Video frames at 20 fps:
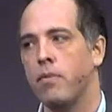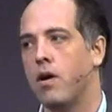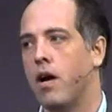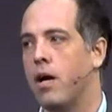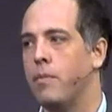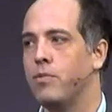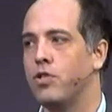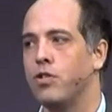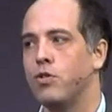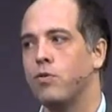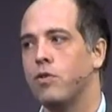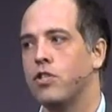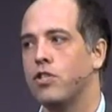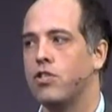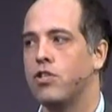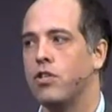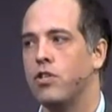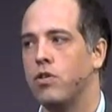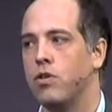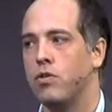I'm Jewish
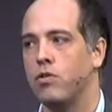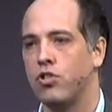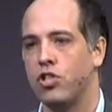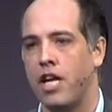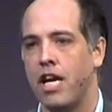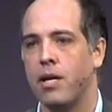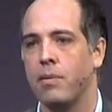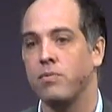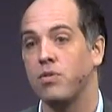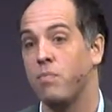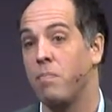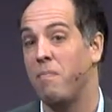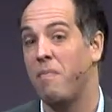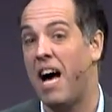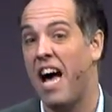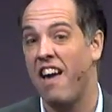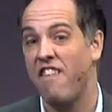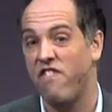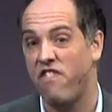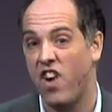too. Jacob's
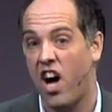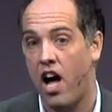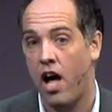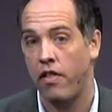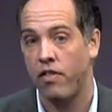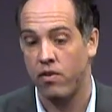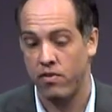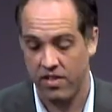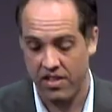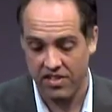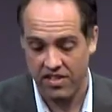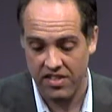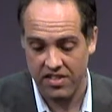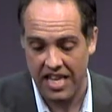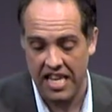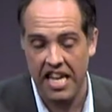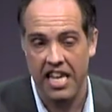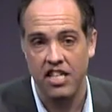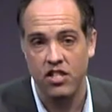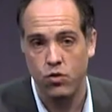my father. This is
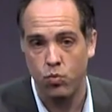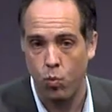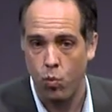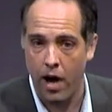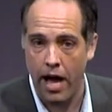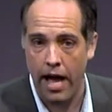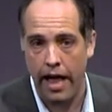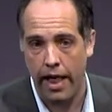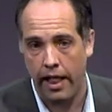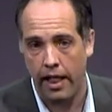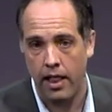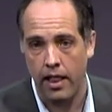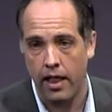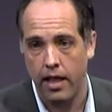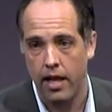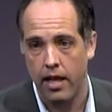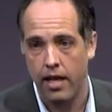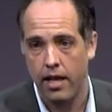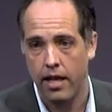his well.